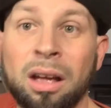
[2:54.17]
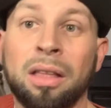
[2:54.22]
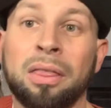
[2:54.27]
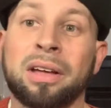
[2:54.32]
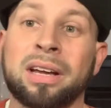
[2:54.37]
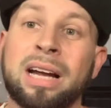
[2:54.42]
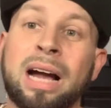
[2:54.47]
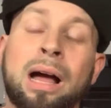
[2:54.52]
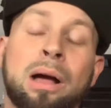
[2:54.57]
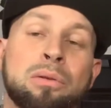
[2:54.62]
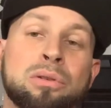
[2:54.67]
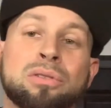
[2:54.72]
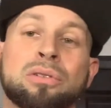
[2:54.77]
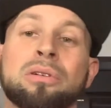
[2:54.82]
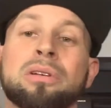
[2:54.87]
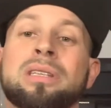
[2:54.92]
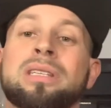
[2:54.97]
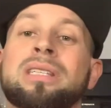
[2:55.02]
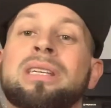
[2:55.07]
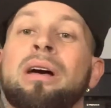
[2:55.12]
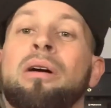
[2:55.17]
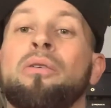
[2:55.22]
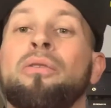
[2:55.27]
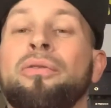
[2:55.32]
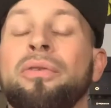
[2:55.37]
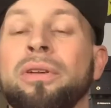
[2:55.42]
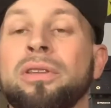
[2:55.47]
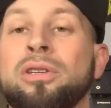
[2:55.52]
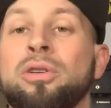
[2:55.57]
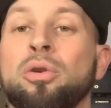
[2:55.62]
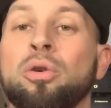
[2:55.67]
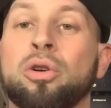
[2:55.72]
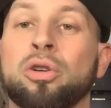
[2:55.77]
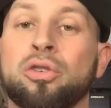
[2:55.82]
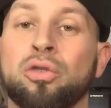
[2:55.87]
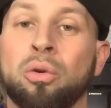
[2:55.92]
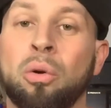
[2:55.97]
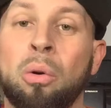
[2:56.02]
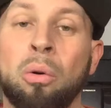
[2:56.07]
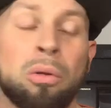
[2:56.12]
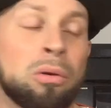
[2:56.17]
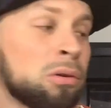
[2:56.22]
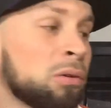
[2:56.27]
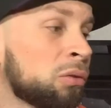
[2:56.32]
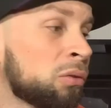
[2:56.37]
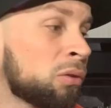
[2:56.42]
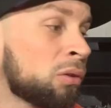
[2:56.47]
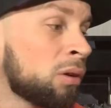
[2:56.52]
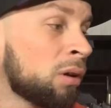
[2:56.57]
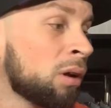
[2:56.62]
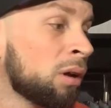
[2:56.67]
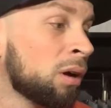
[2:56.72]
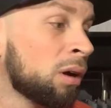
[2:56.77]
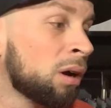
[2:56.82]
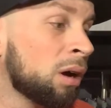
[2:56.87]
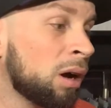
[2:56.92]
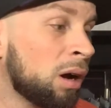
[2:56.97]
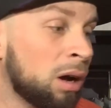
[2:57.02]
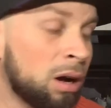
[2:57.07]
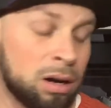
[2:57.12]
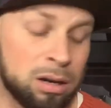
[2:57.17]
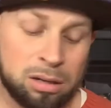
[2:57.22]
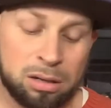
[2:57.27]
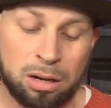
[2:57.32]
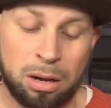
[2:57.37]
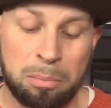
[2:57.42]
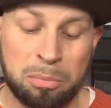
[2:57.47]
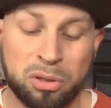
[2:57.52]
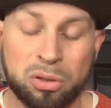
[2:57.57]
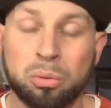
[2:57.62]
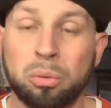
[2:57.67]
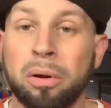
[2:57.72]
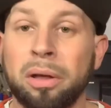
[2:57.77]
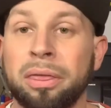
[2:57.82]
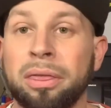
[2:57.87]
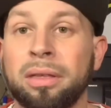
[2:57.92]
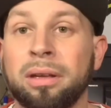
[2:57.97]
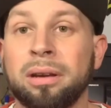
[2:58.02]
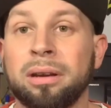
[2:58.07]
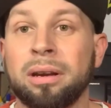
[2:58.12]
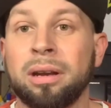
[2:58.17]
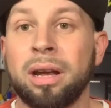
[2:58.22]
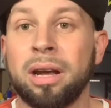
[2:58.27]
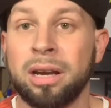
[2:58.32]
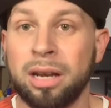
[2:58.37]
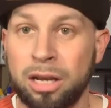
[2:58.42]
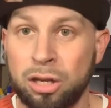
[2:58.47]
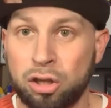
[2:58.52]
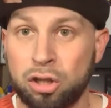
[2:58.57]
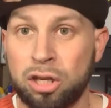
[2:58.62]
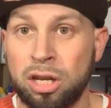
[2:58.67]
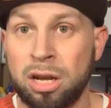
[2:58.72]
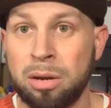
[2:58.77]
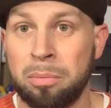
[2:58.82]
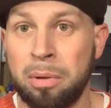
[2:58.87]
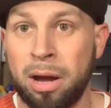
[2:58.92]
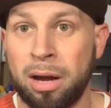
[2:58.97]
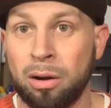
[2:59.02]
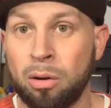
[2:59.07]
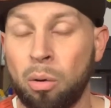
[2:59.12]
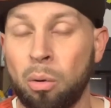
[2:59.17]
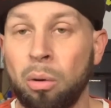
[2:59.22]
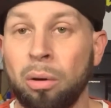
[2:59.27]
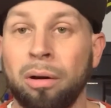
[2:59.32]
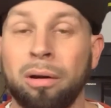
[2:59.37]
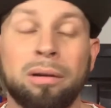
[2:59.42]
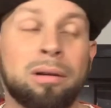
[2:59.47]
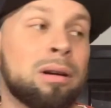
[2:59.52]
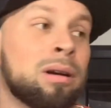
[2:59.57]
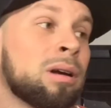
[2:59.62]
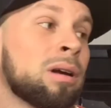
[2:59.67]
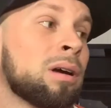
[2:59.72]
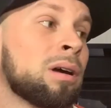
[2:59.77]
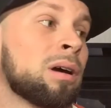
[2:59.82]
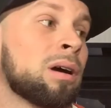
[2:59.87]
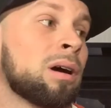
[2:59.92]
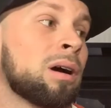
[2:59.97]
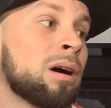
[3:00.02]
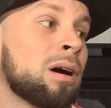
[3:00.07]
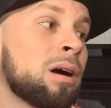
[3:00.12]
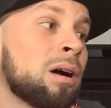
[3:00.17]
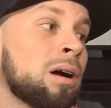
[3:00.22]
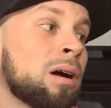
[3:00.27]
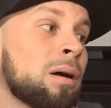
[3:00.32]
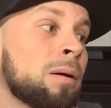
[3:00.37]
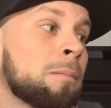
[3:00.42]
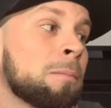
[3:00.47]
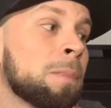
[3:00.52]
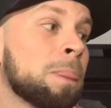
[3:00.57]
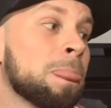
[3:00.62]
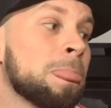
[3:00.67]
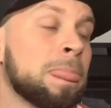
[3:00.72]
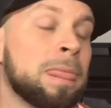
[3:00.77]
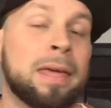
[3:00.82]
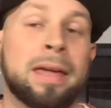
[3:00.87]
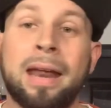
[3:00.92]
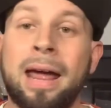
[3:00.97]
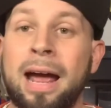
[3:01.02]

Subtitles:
the console itself and 2 controllers, comes with an HDMI cord, an